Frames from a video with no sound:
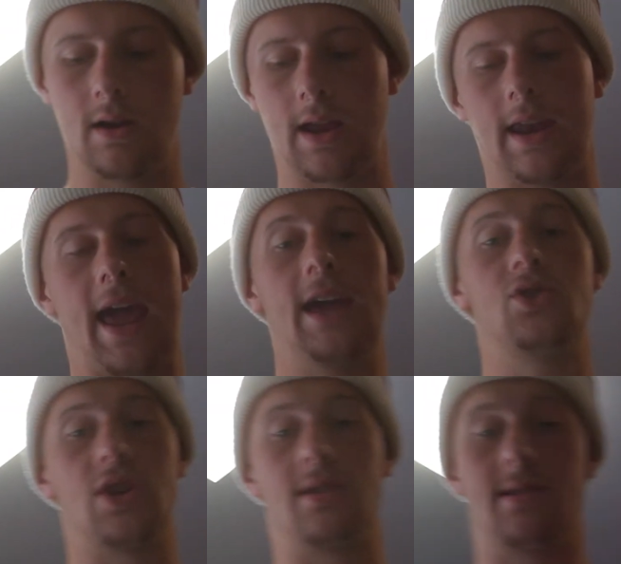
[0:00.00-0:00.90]
an
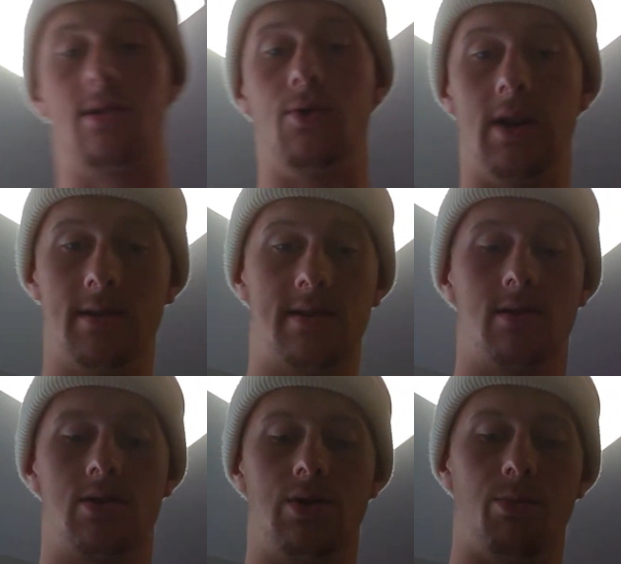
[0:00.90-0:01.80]
agent's duties
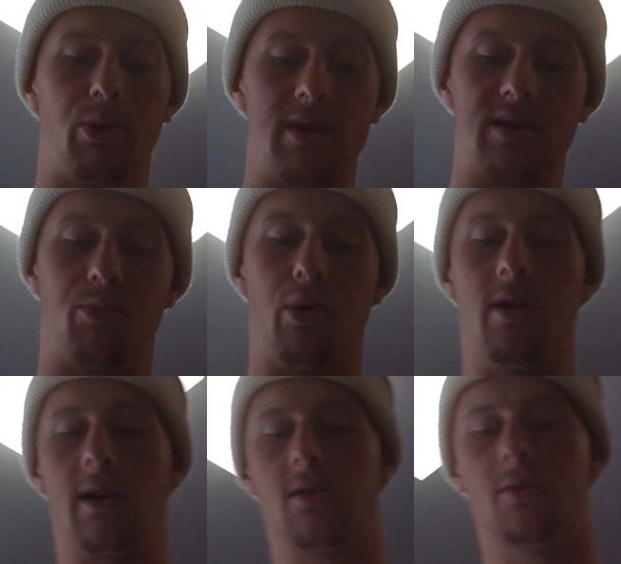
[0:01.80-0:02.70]
to the principal
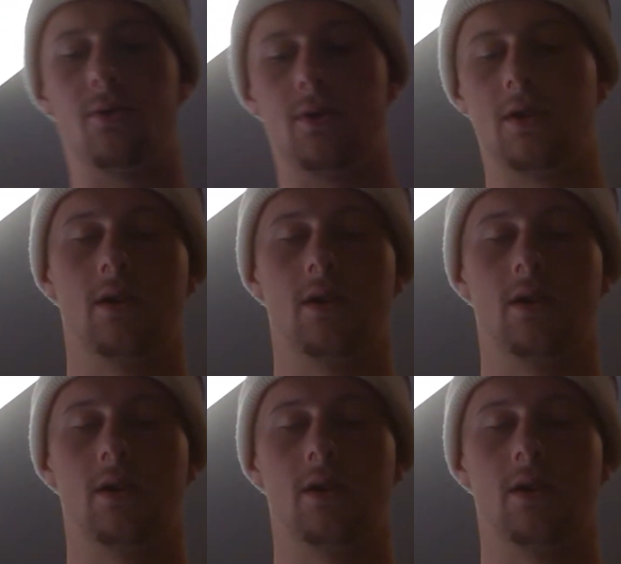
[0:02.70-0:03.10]
include